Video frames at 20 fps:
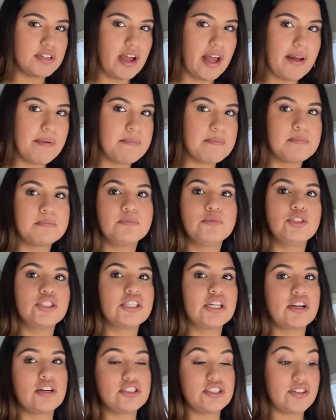okay. You
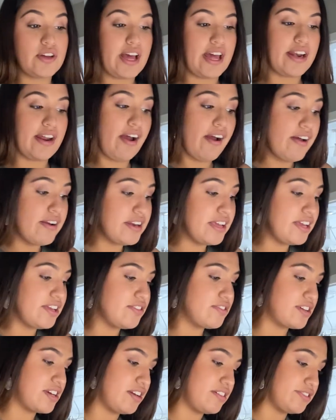can also add honey.
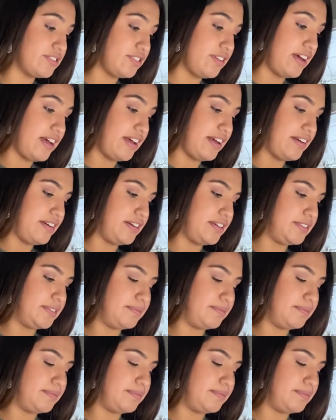You can also add